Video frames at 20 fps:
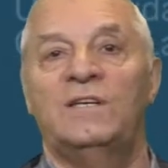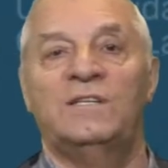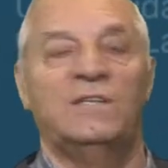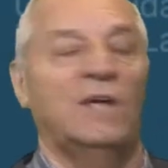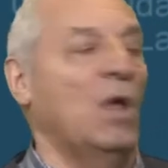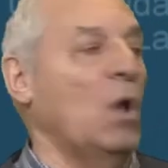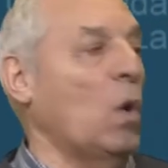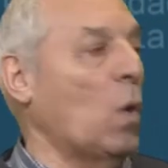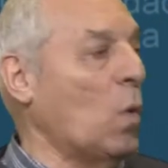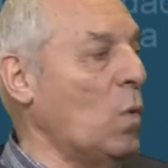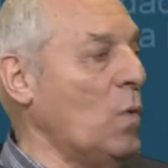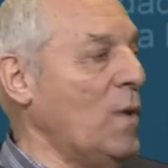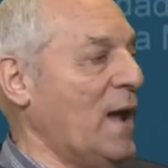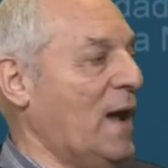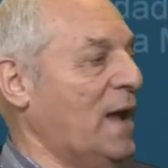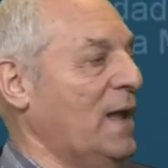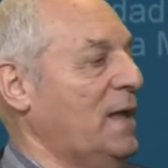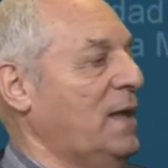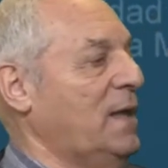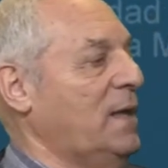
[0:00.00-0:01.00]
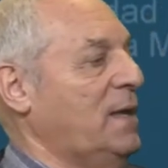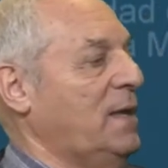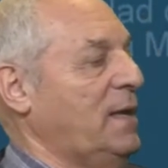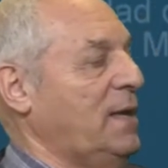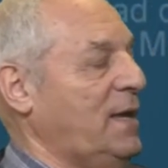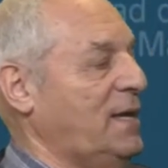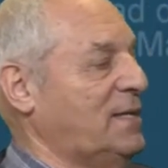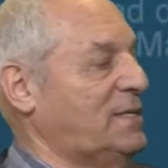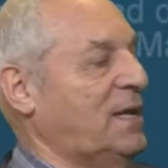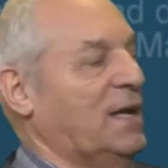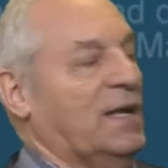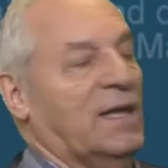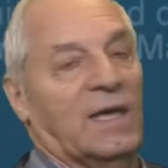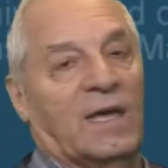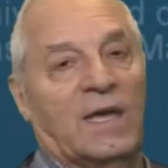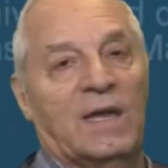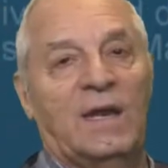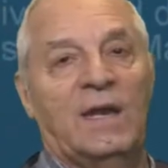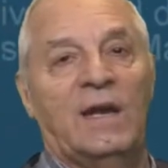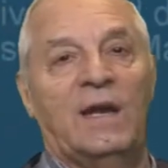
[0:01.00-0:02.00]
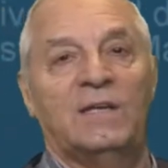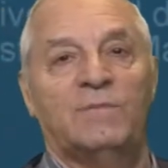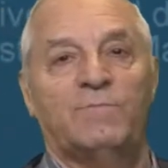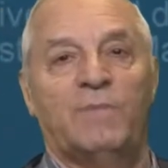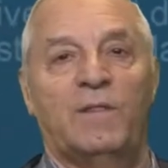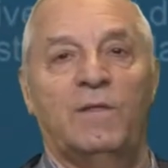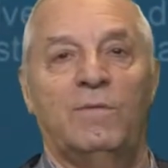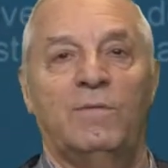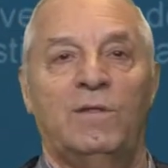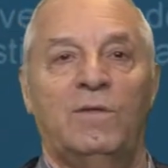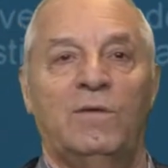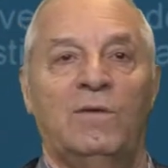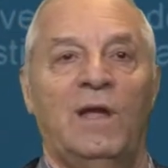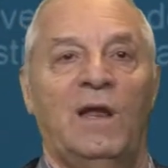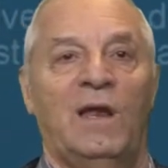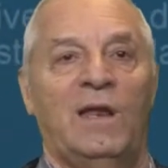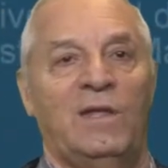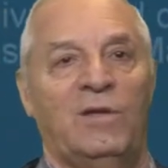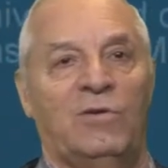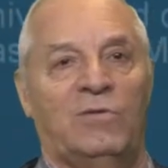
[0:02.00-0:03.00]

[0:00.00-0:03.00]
One is the one that generates the linear space,